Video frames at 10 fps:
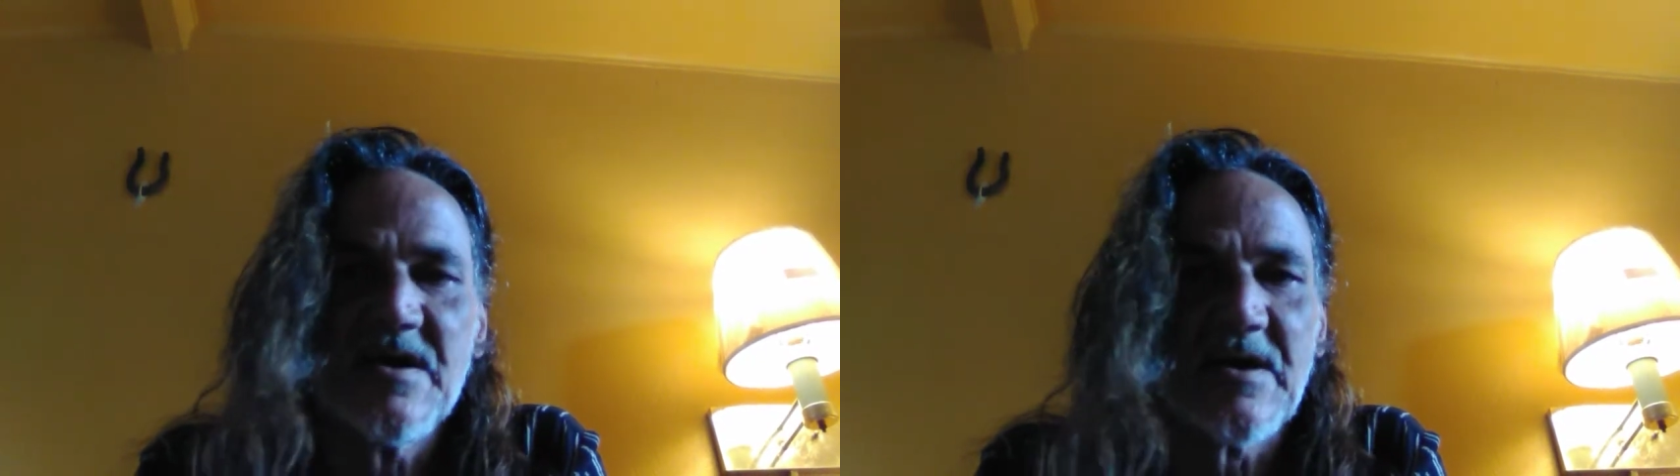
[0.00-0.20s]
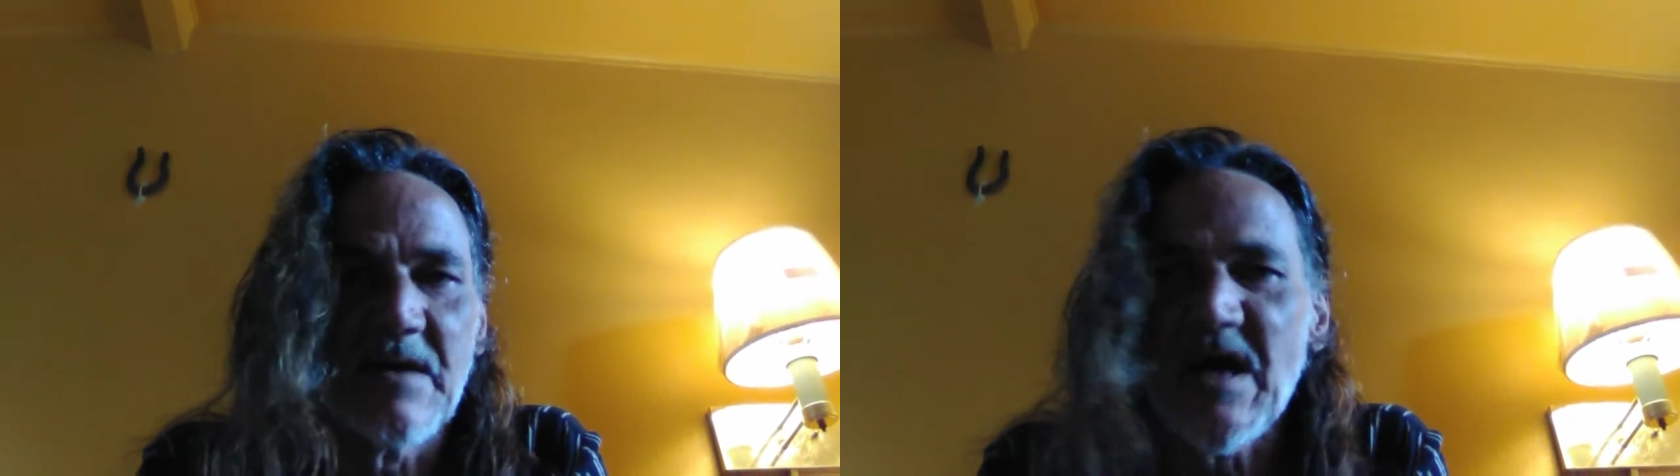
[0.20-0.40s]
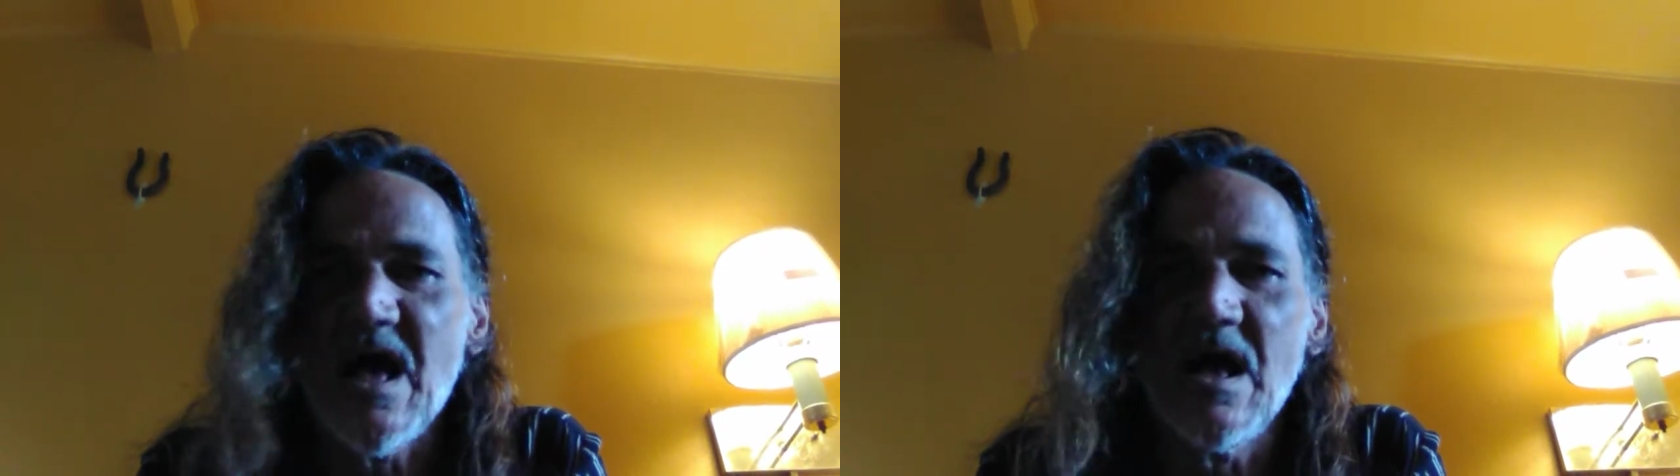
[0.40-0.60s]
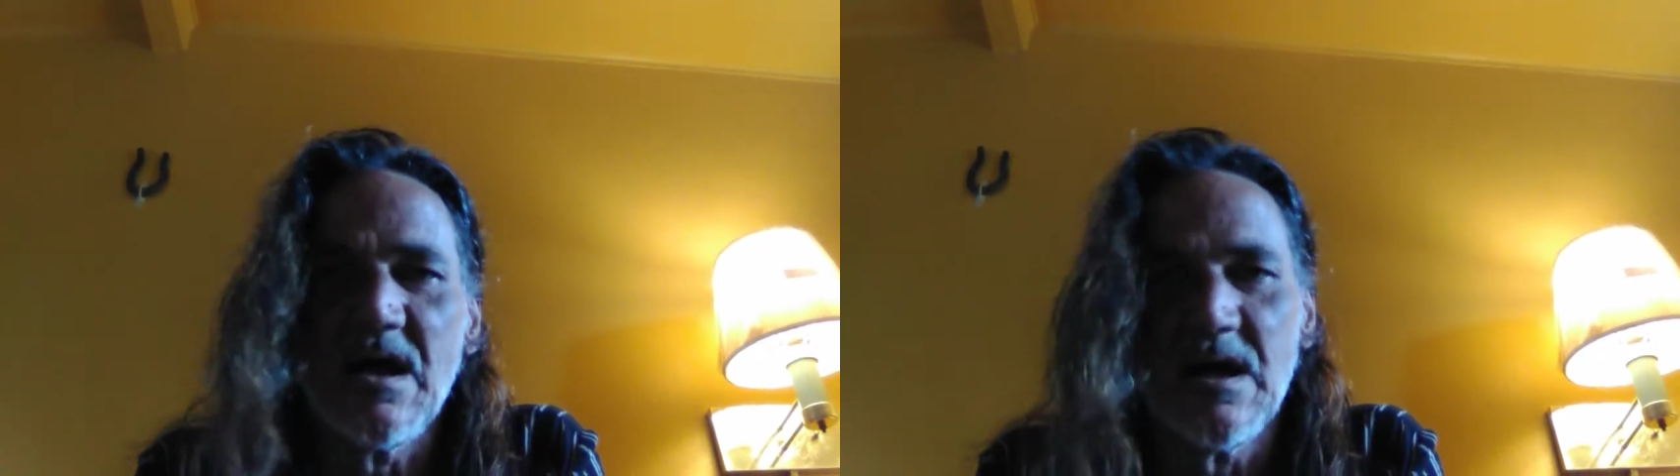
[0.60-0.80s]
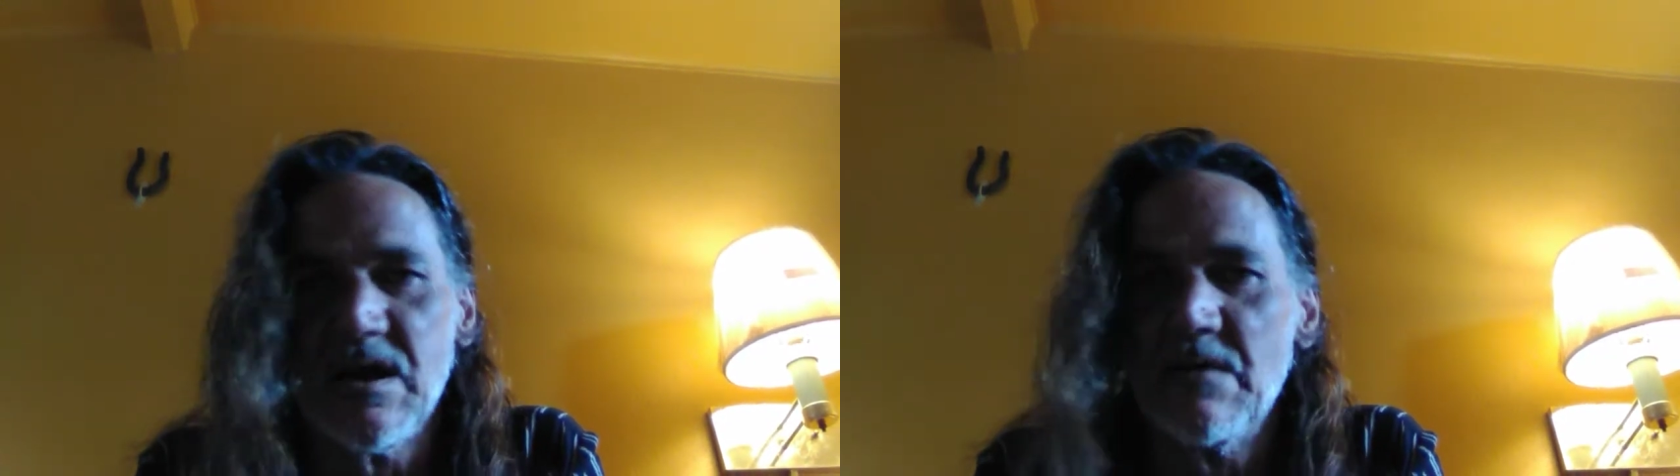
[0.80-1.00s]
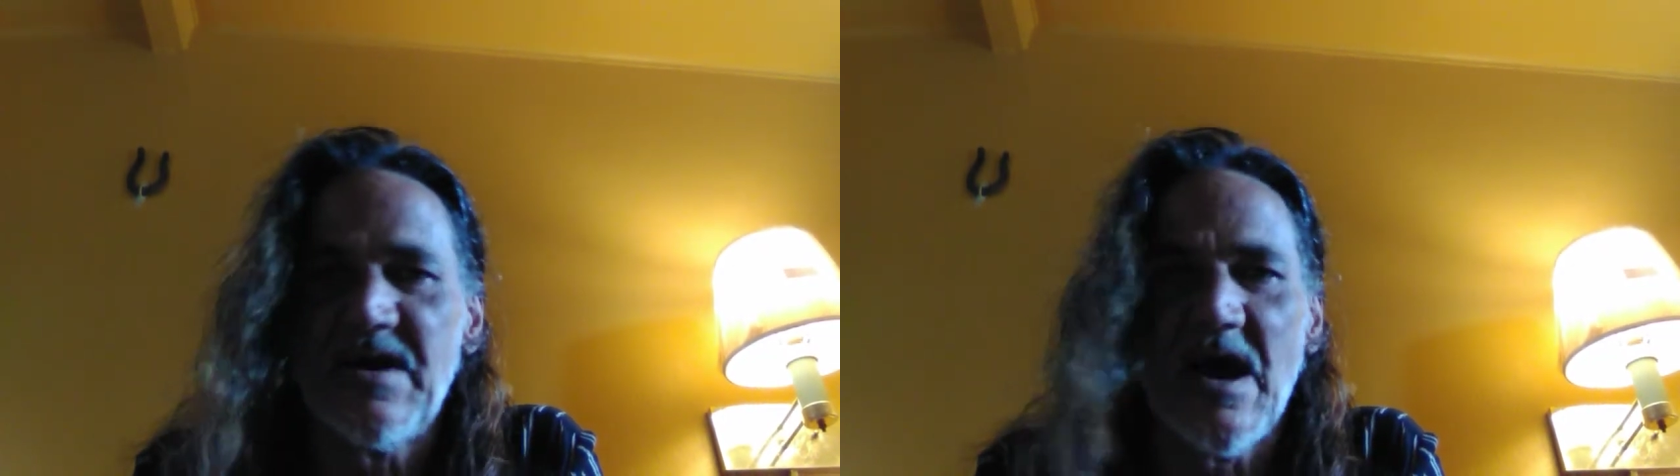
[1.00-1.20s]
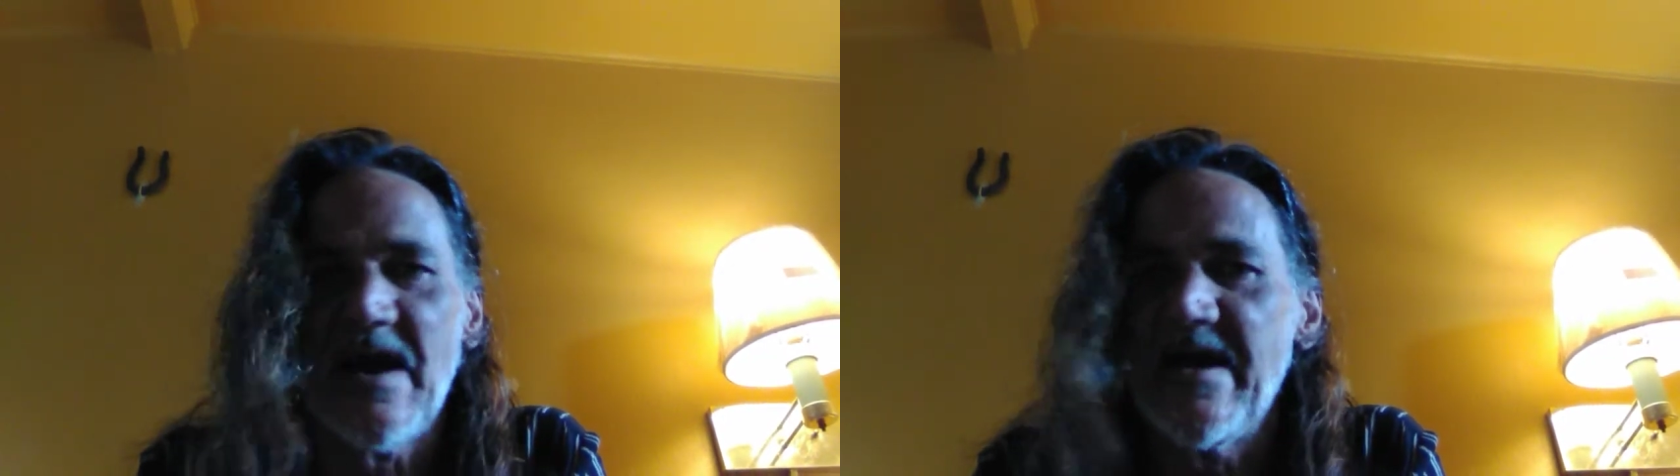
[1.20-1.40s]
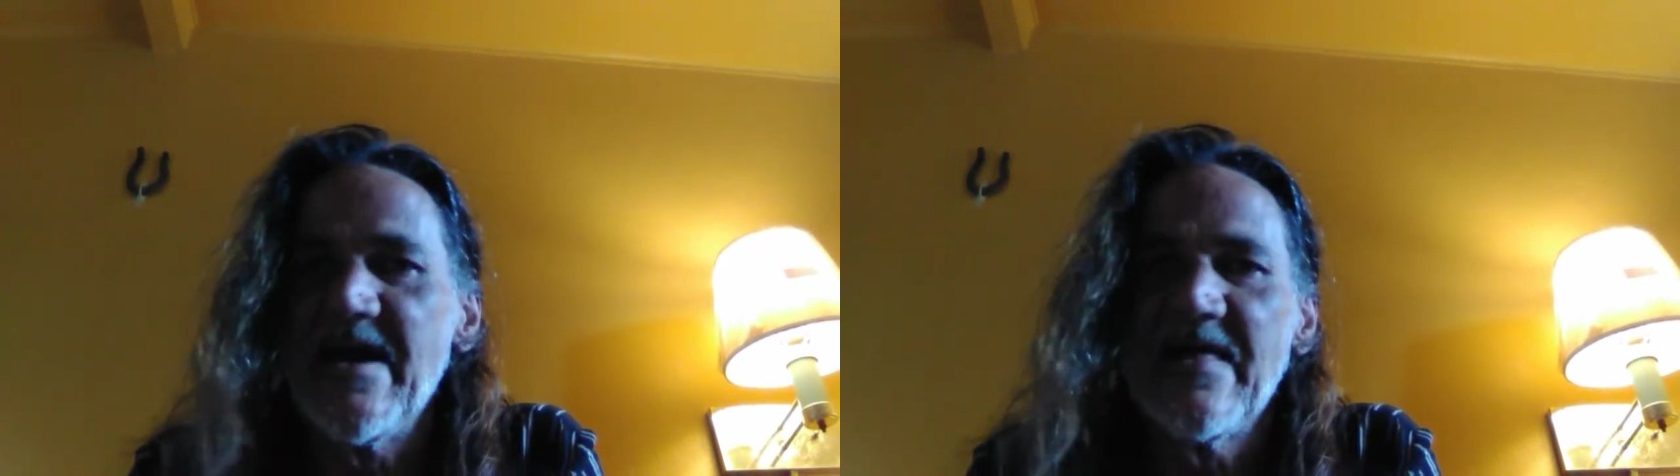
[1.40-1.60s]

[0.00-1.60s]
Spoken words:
Cabal, Illuminati,